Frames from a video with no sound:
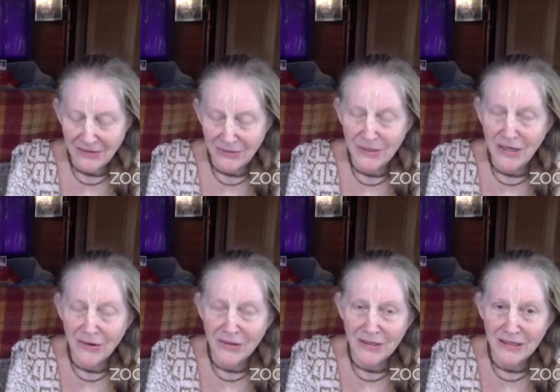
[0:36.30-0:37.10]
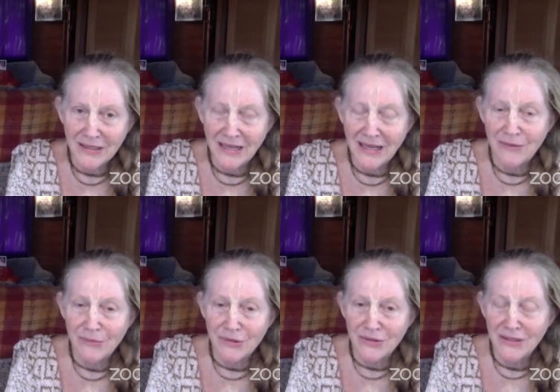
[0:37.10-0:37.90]
Narihari and I
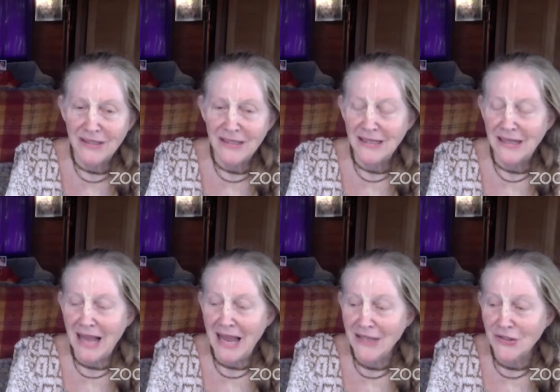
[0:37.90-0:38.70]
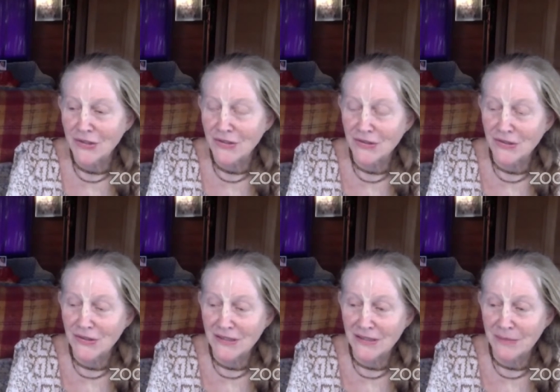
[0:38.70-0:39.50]
were anxious
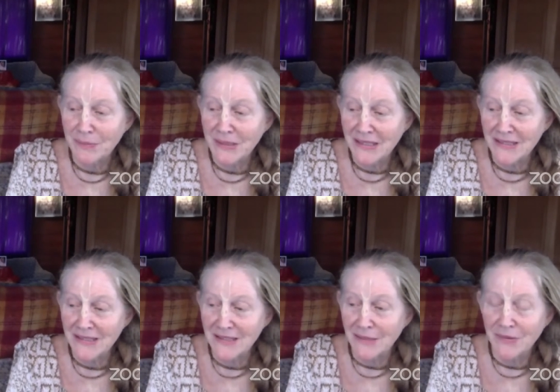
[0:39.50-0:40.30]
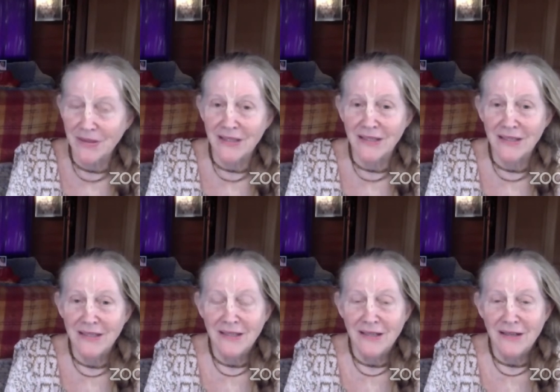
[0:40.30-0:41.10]
to speak something
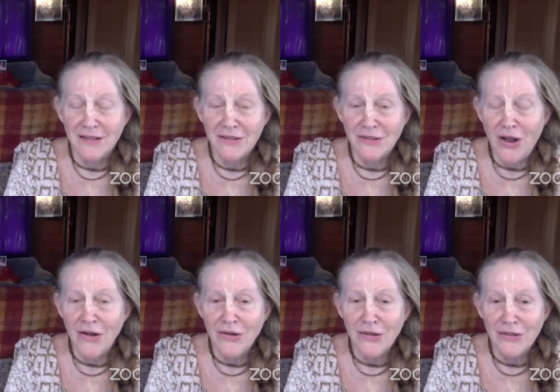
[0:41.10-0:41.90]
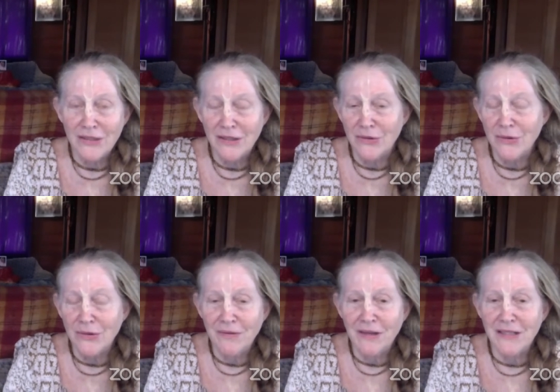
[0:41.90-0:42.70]
to honor and
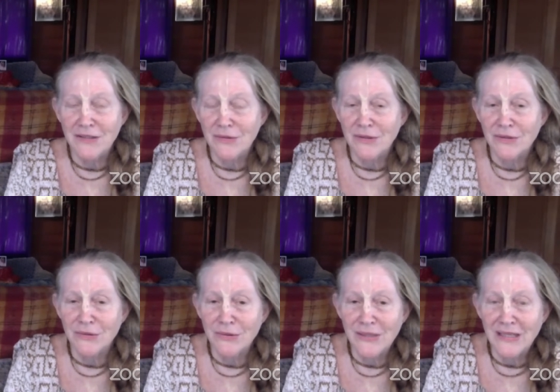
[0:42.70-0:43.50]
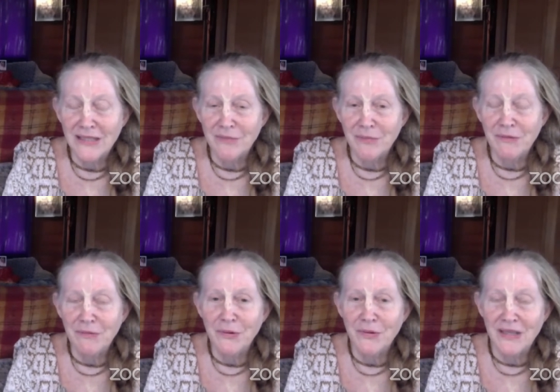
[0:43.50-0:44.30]
glorify Shulagru Gurudev
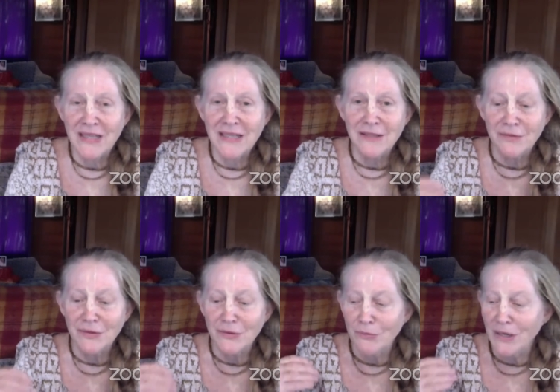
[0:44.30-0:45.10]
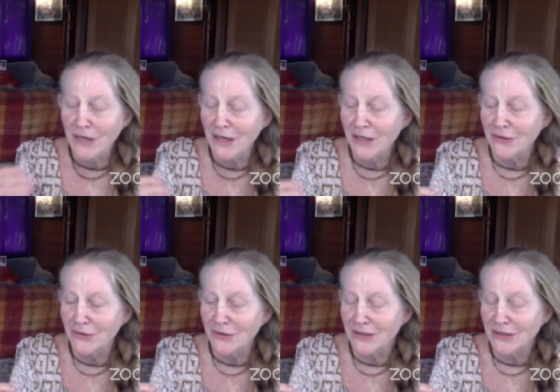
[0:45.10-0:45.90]
before the end of the
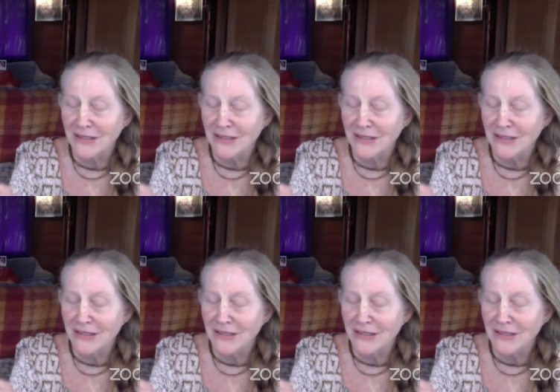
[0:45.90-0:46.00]
100th